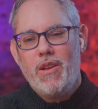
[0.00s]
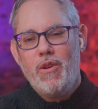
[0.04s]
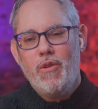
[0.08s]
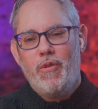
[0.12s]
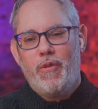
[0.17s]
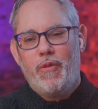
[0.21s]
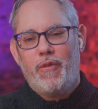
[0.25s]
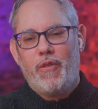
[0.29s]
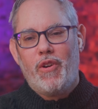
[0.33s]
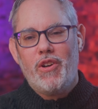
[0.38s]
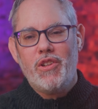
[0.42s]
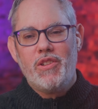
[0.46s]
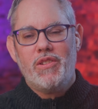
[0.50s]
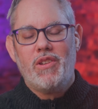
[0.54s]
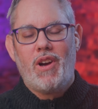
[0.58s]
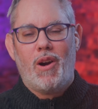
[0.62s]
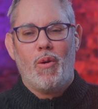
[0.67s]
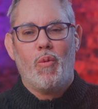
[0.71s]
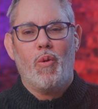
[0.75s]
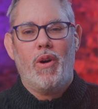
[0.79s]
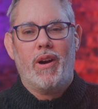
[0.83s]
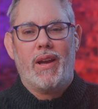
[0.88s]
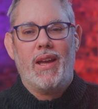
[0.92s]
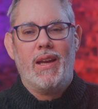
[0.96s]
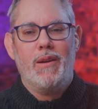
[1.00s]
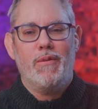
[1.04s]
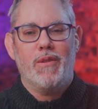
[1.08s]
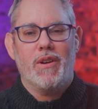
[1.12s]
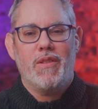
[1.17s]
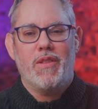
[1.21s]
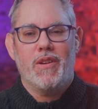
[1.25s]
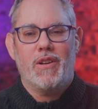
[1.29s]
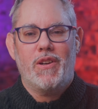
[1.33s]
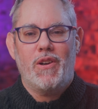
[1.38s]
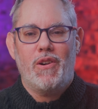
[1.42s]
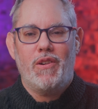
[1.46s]
you first start working
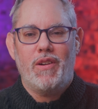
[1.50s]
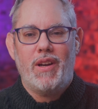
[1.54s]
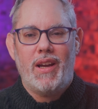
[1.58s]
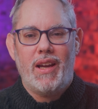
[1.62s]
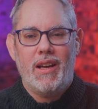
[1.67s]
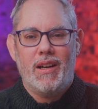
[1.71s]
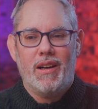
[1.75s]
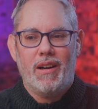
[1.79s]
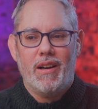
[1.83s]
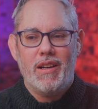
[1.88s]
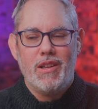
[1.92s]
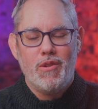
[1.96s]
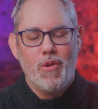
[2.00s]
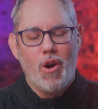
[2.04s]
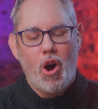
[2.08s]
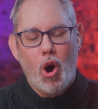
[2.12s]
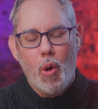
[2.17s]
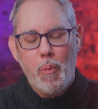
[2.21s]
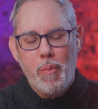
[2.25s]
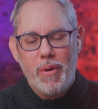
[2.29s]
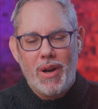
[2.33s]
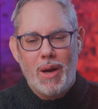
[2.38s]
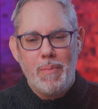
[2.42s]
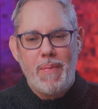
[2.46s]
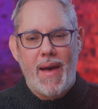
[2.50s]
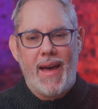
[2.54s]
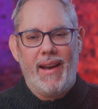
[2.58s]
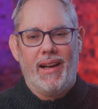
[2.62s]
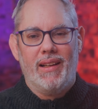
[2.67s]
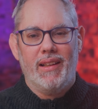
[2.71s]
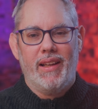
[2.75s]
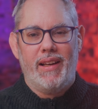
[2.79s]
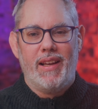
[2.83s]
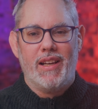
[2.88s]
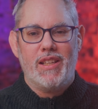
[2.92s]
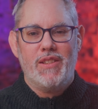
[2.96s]
with a creator and you open up
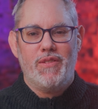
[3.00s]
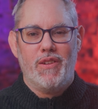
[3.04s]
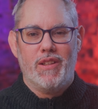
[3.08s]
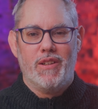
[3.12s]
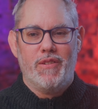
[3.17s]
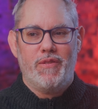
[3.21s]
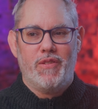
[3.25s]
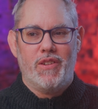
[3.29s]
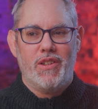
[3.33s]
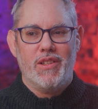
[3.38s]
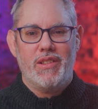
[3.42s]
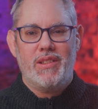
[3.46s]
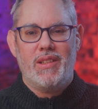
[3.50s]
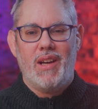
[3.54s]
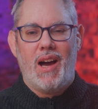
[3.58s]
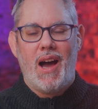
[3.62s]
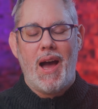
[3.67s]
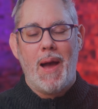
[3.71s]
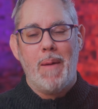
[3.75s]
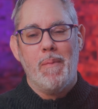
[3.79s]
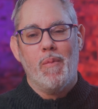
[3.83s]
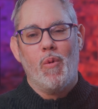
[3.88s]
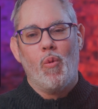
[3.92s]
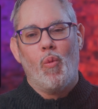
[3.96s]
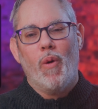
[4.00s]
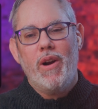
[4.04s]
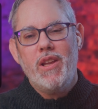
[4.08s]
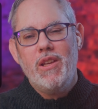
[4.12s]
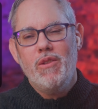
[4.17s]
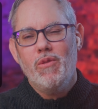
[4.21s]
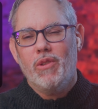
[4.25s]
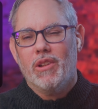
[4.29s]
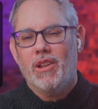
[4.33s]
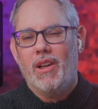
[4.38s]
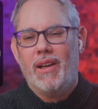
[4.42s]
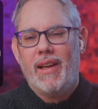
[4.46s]
analytics for the first time, what do
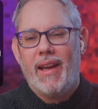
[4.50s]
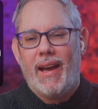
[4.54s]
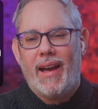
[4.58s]
you look